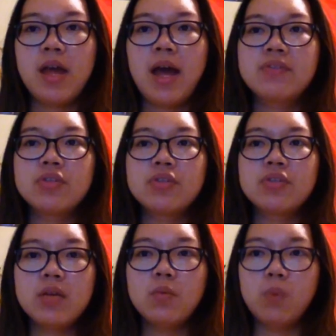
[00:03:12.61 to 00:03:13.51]
after
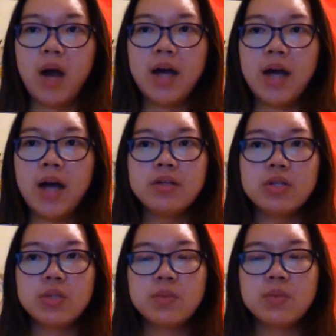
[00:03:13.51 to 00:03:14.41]
drinking water.
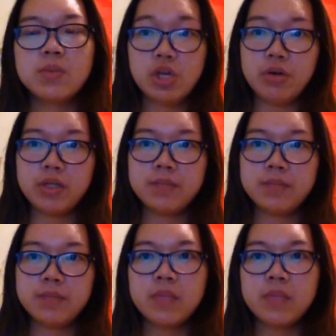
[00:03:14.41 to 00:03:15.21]
She was cured.